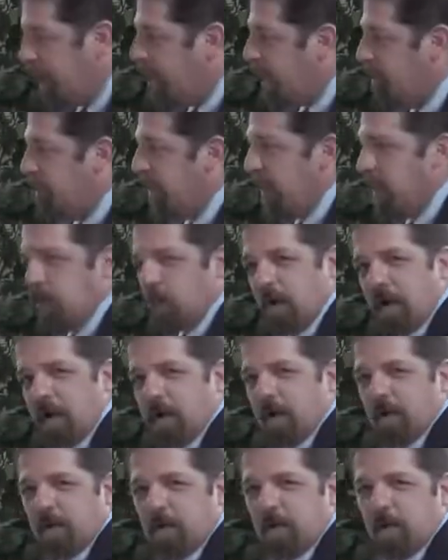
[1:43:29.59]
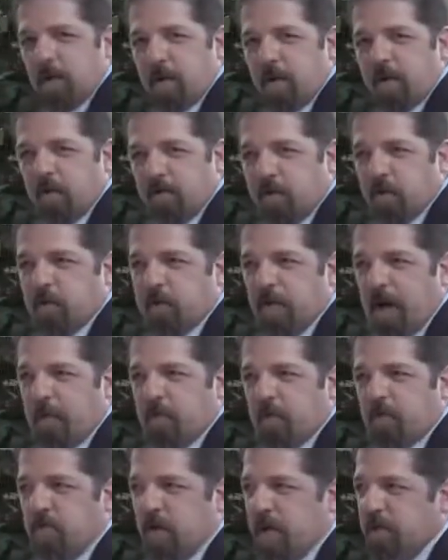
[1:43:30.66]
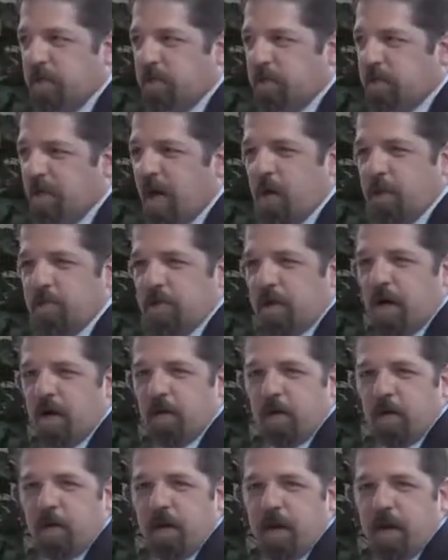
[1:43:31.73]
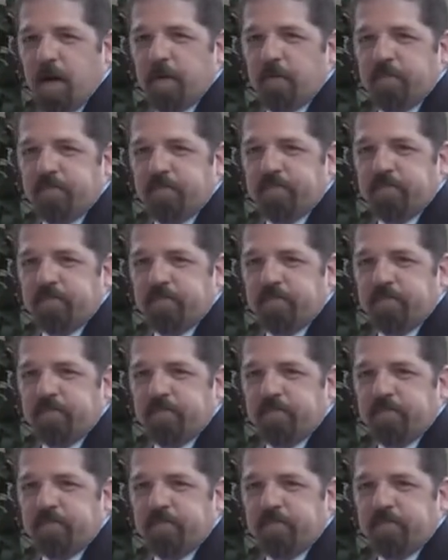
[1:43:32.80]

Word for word: And by the way, in the first chapter of Genesis, how does God create?